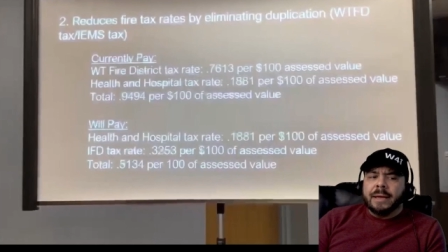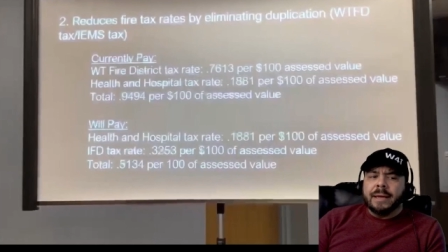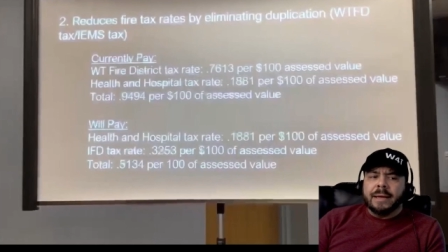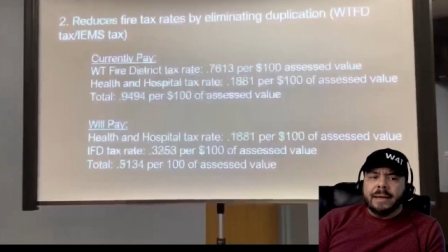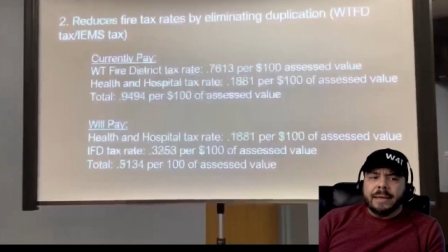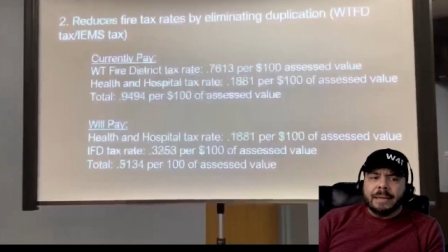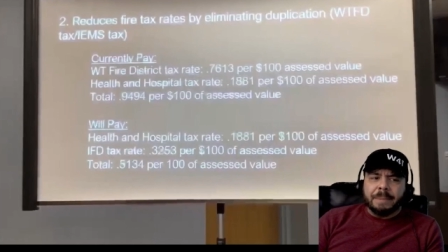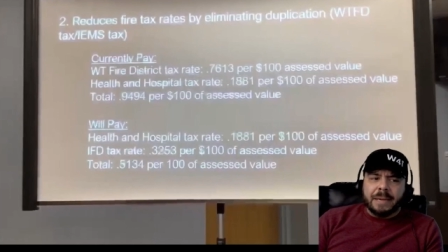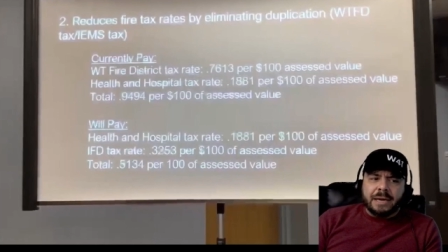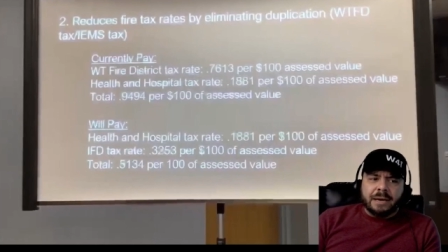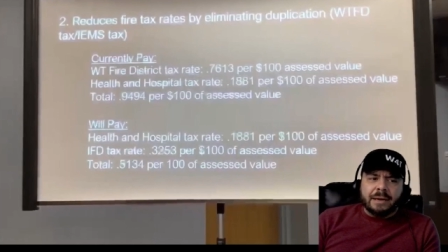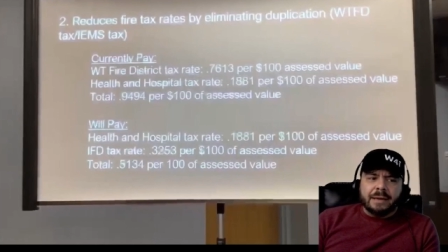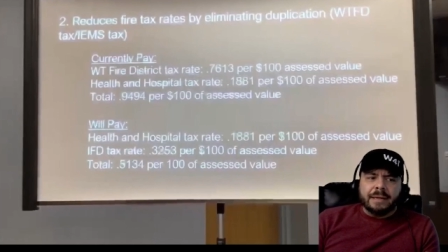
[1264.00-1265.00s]
is
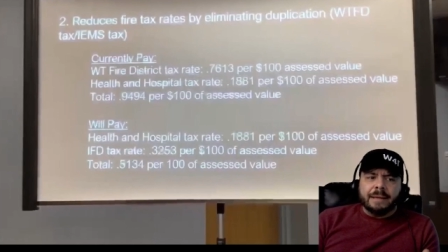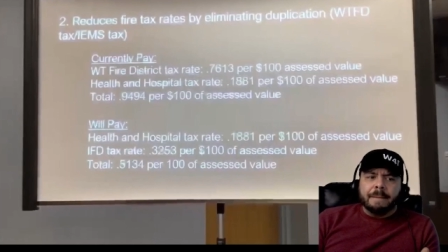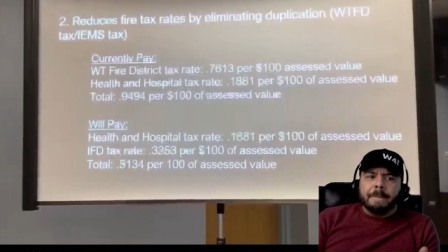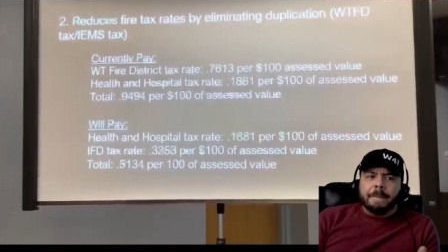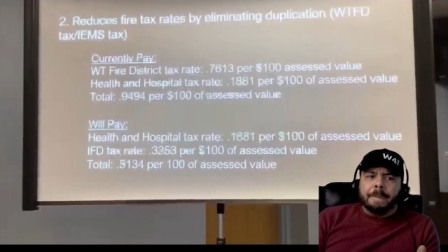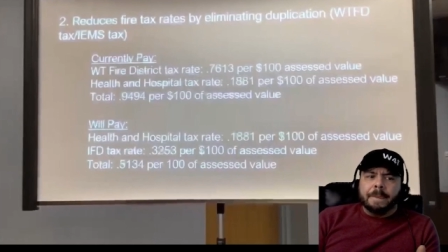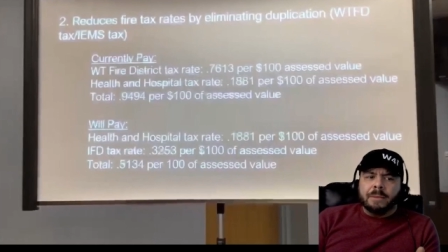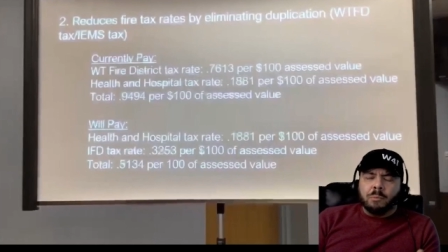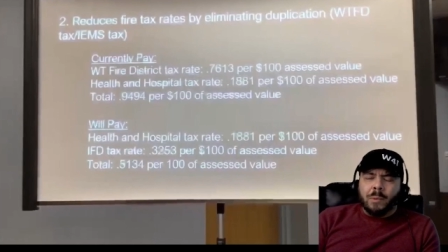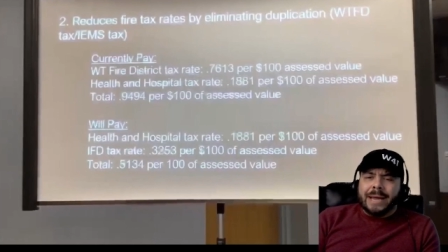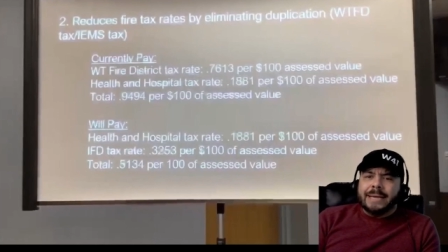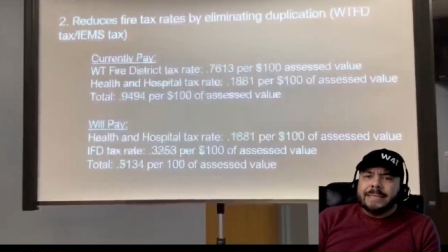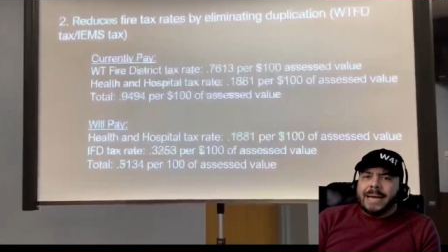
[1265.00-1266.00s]
because
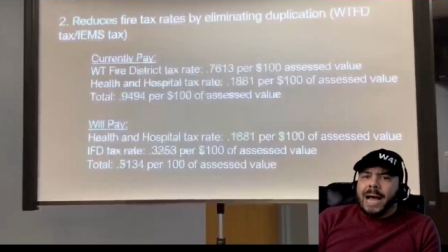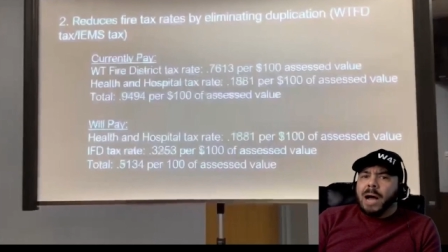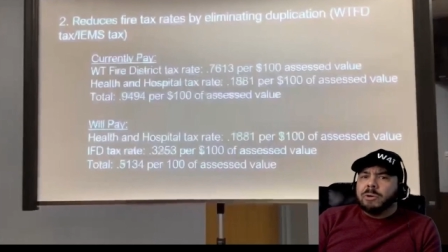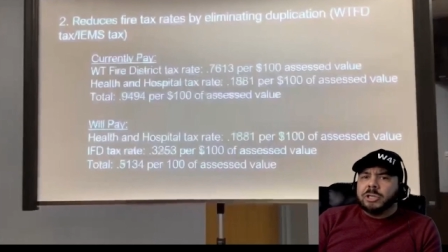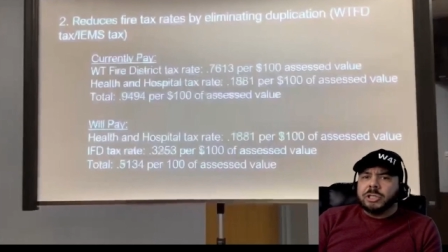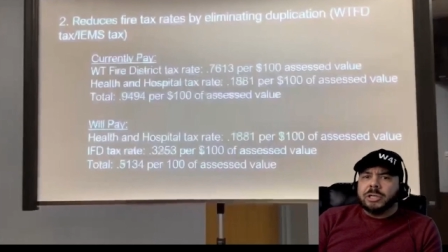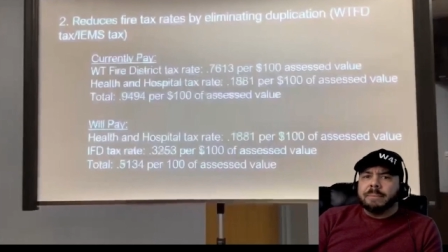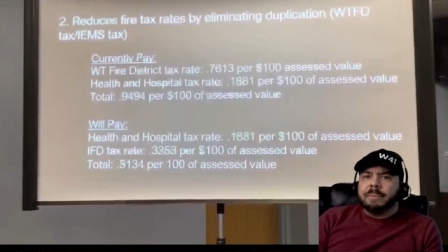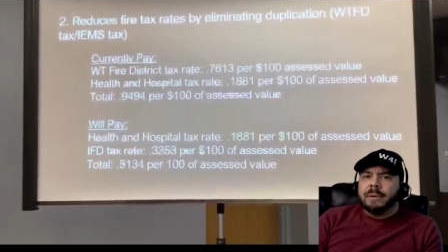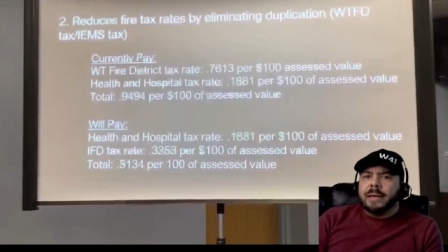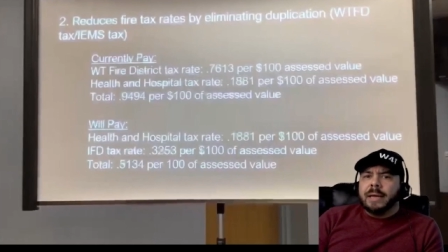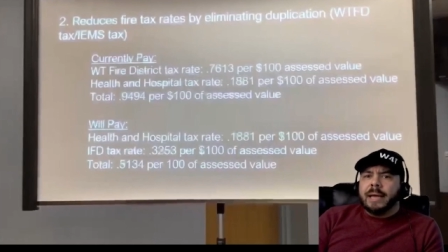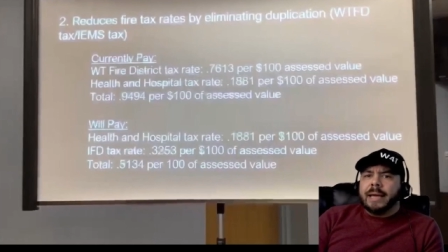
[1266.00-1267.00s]
Wayne Township
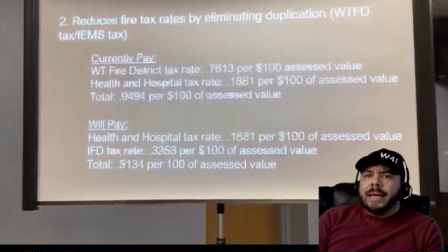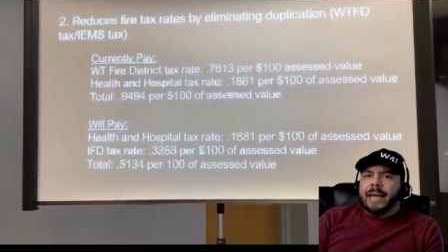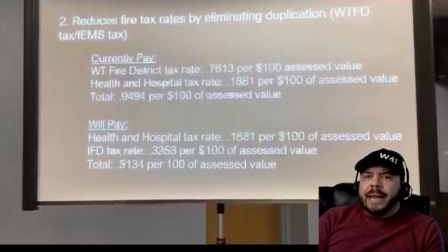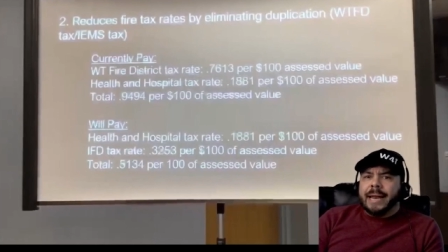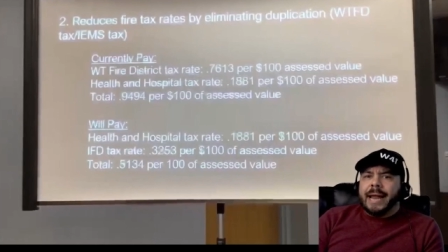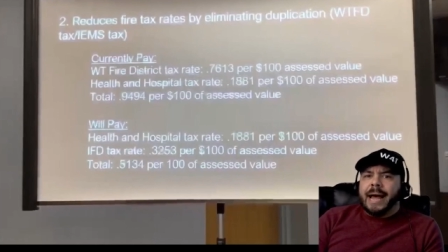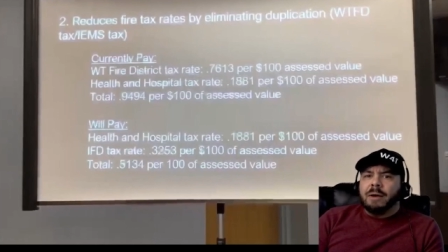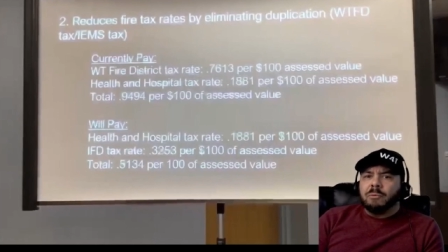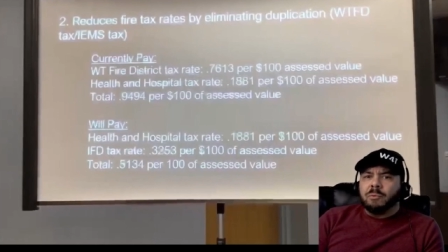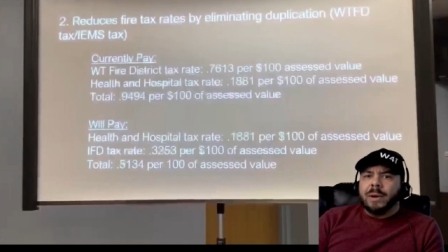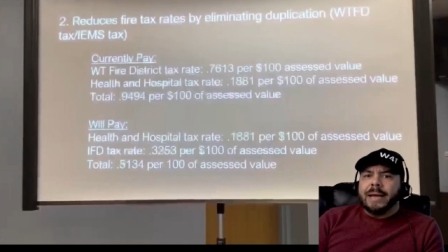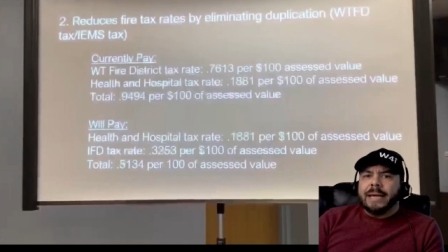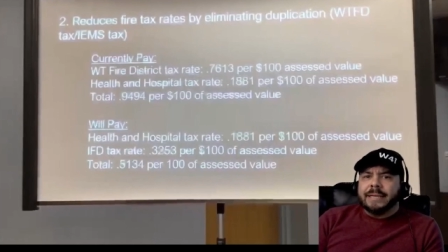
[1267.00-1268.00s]
cannot
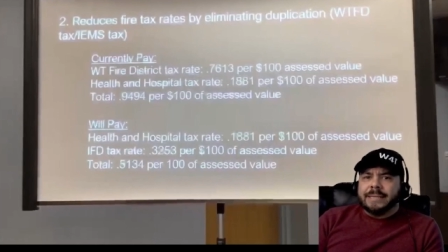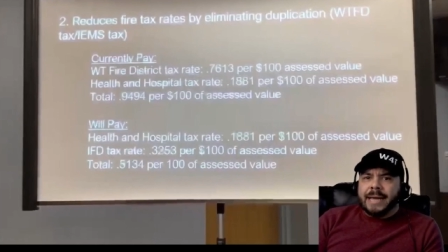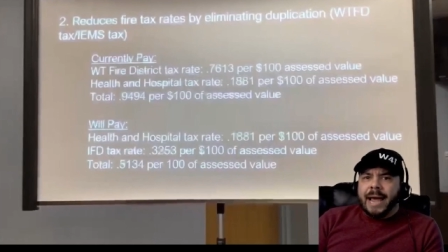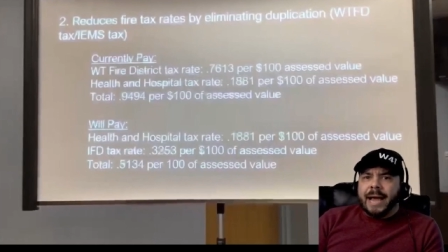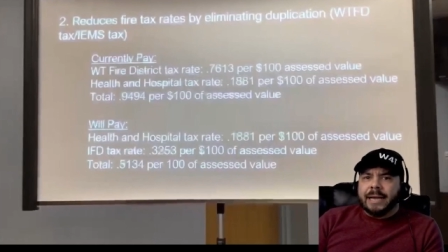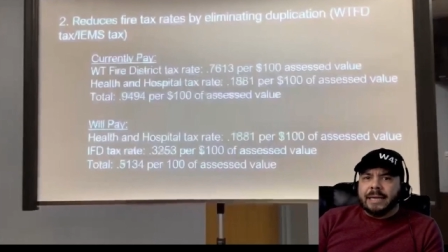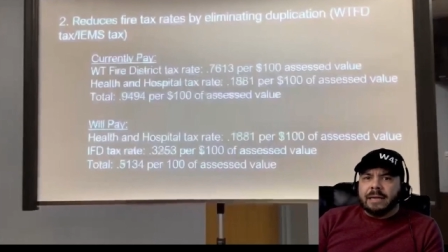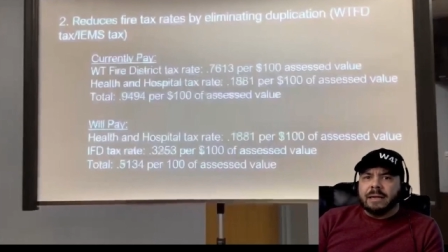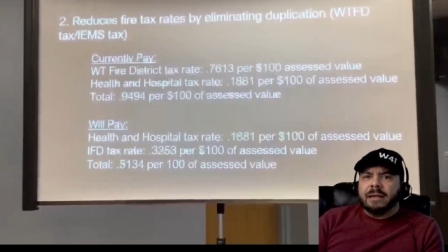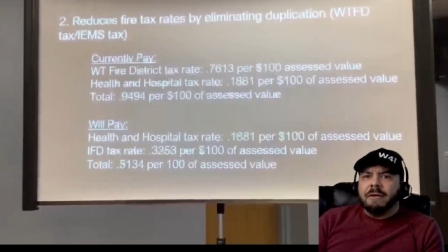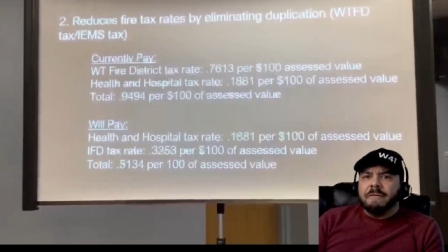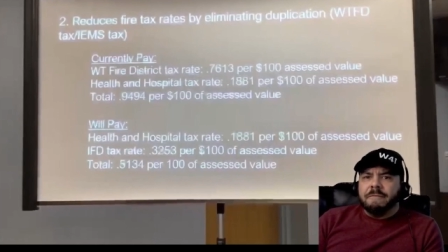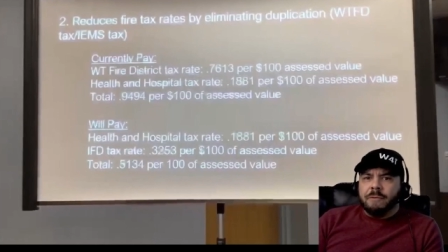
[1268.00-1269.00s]
raise taxes
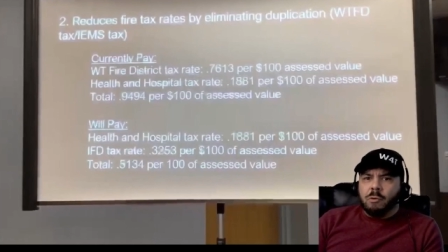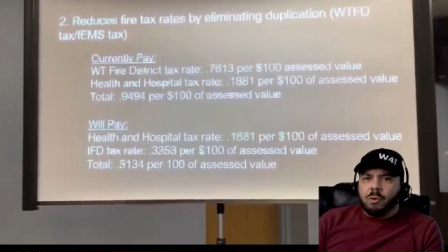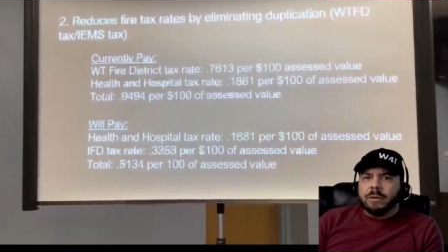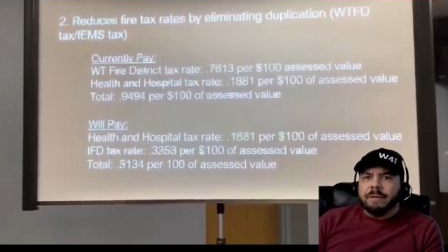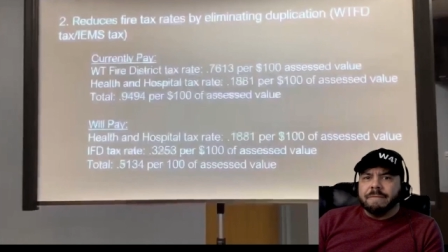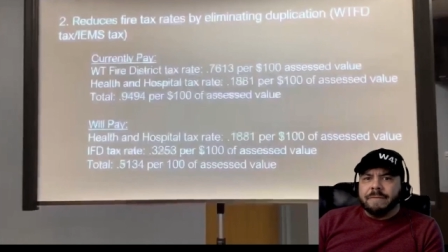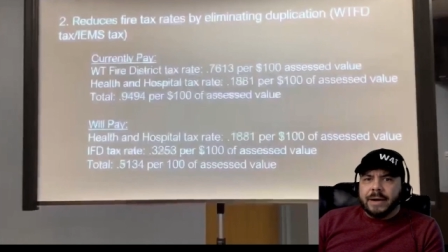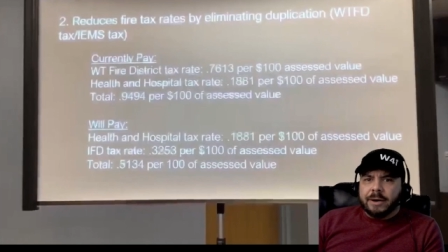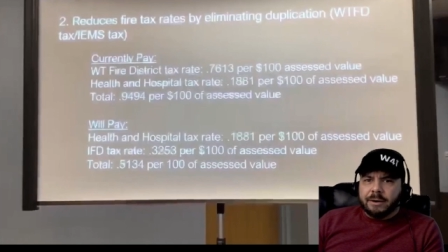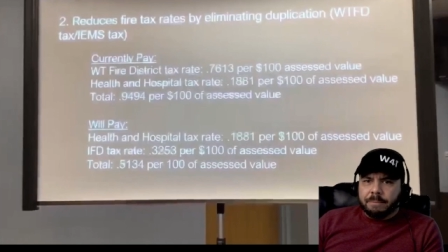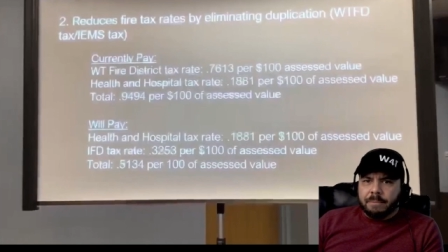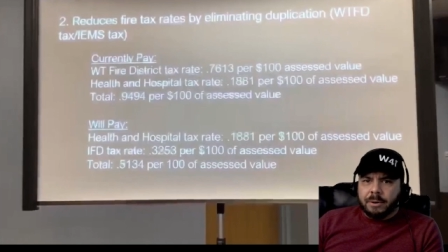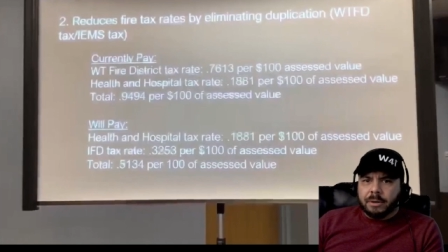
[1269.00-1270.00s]
for the fire
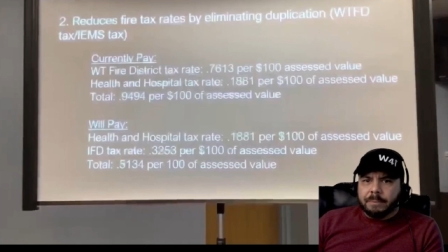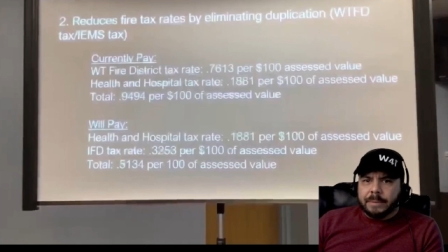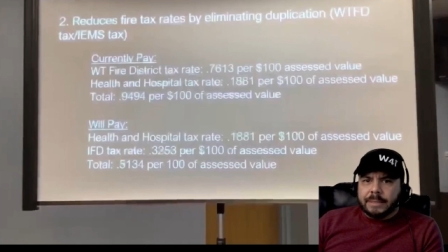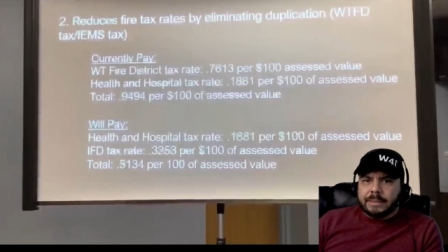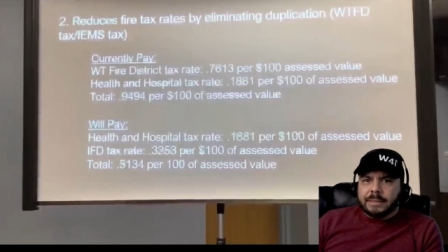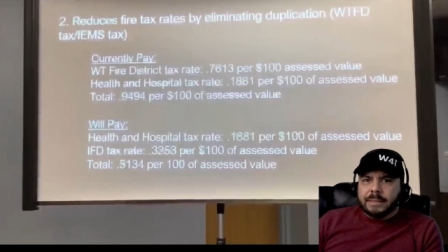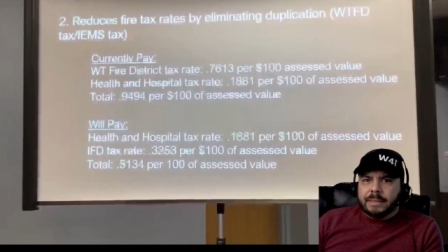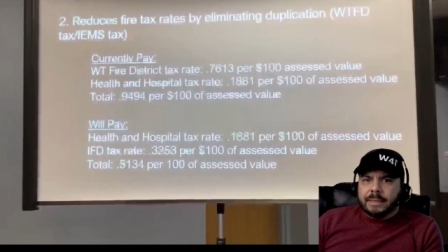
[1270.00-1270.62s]
department.